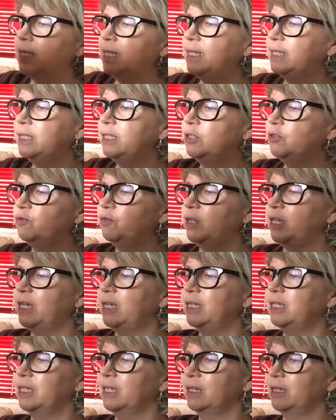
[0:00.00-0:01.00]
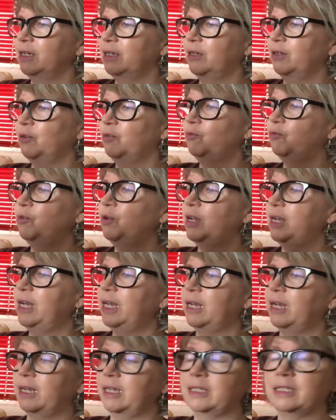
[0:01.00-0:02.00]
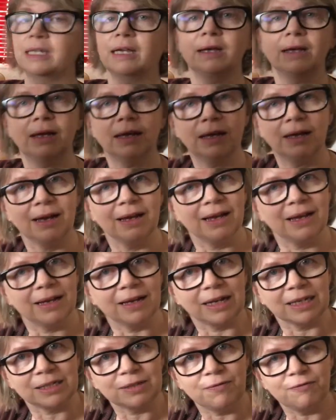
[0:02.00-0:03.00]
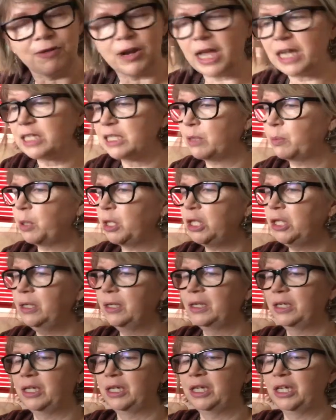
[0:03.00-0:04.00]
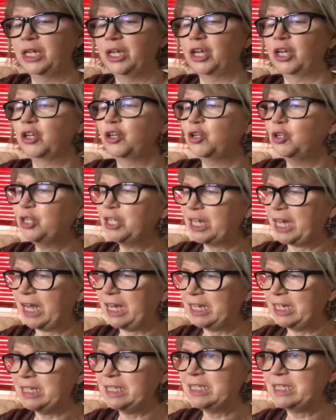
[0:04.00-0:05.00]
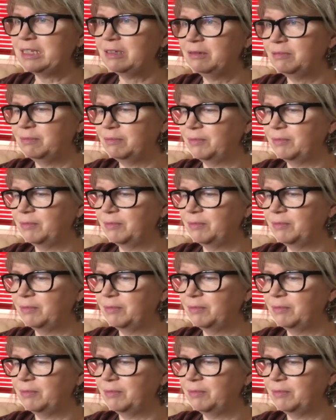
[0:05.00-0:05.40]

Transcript: easy to read, really nice, nice and flexible, good colours,